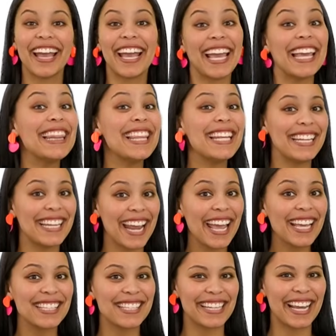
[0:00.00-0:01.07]
In the
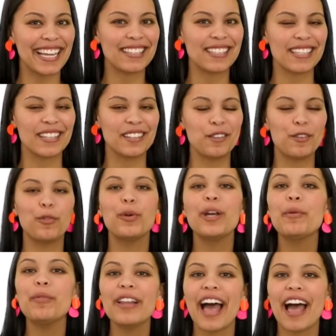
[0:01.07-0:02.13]
next lesson, we
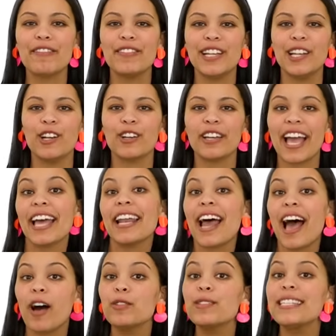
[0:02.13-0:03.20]
will have a look at
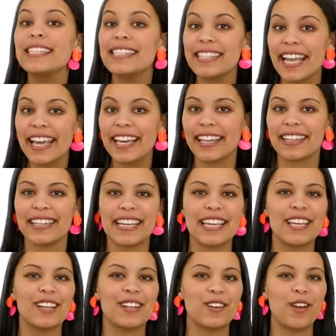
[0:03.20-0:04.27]
our second
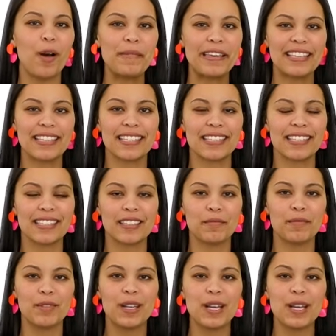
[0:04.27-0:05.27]
economic system,